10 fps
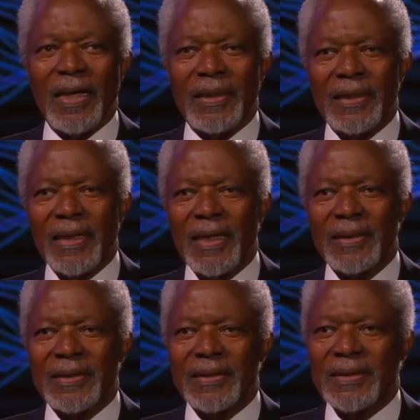
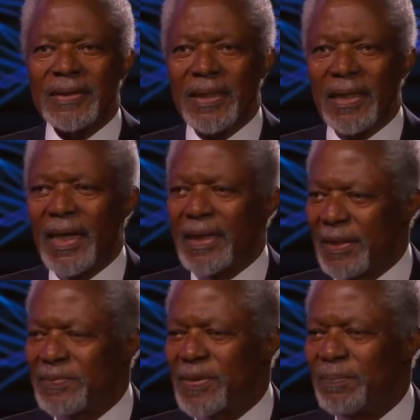I
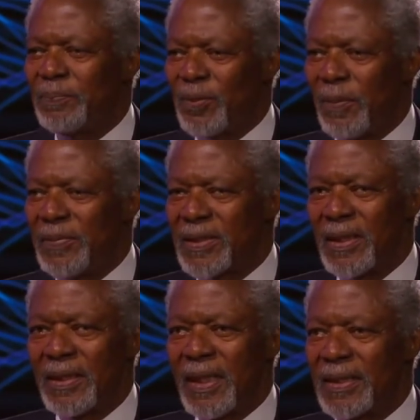keep
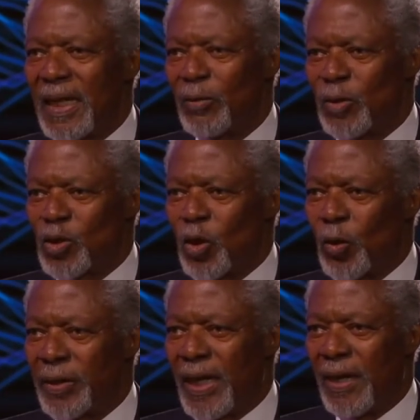promising that I will
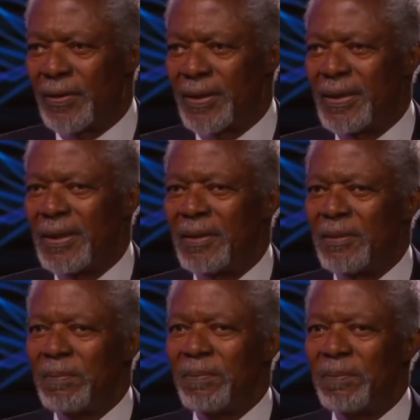slow down,
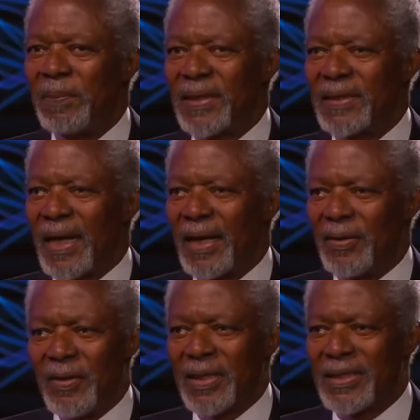but I
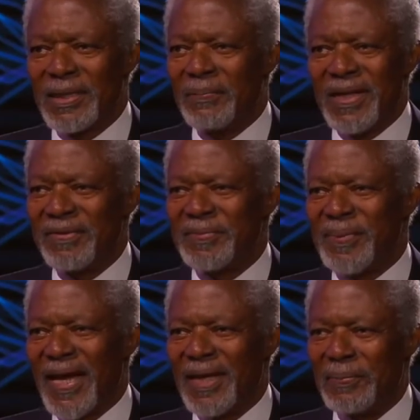don't think she believes
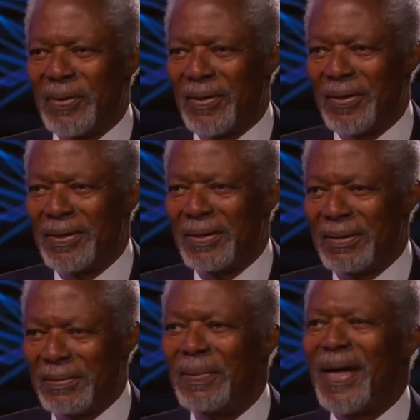me anymore.
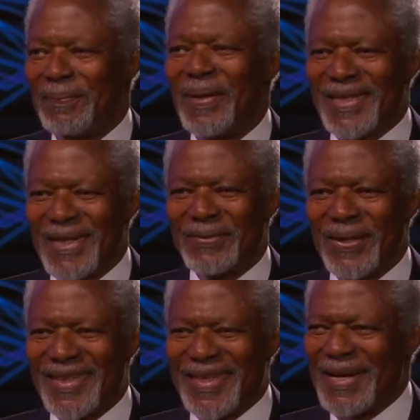But it
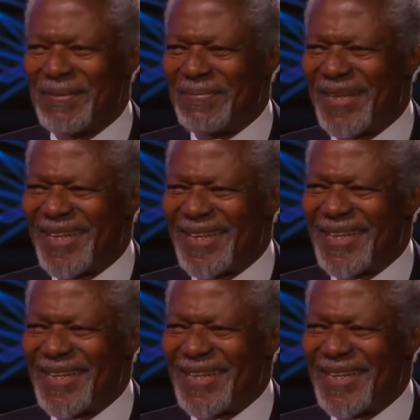will come.